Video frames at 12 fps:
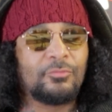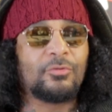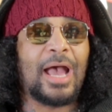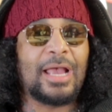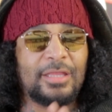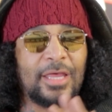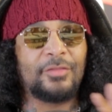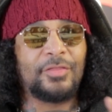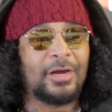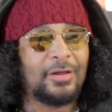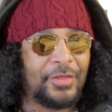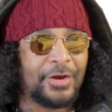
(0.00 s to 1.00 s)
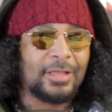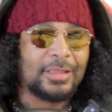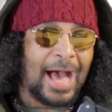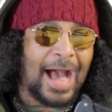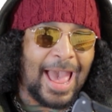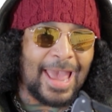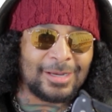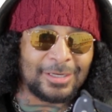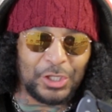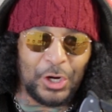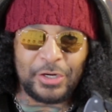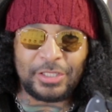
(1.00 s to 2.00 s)
right, their lie can
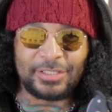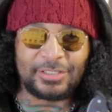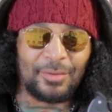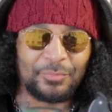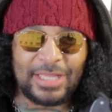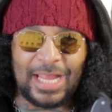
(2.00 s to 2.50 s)
turn into something